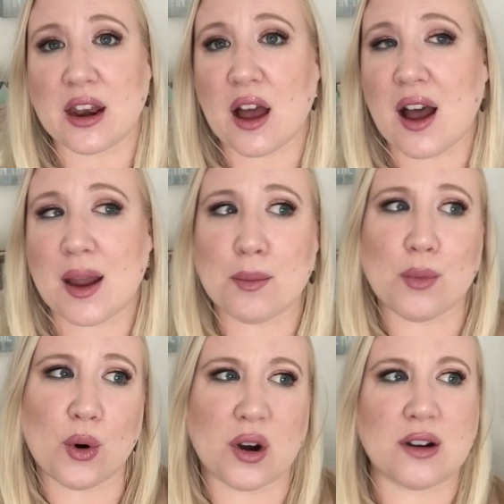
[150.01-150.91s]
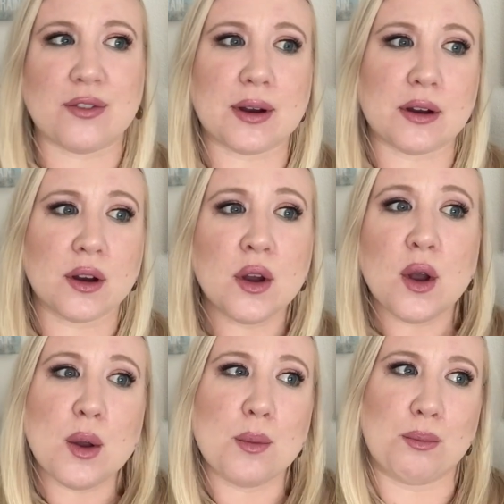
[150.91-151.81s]
And I'm more of a
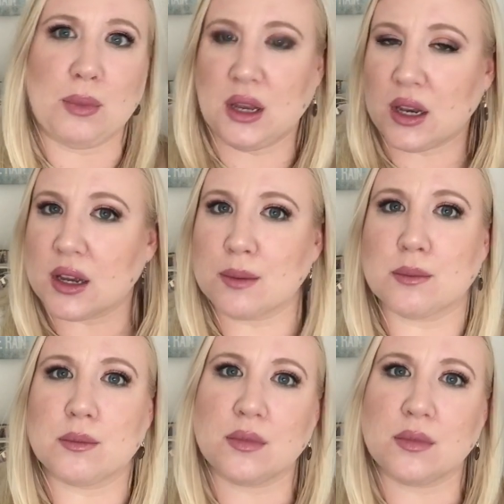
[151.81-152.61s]
medium,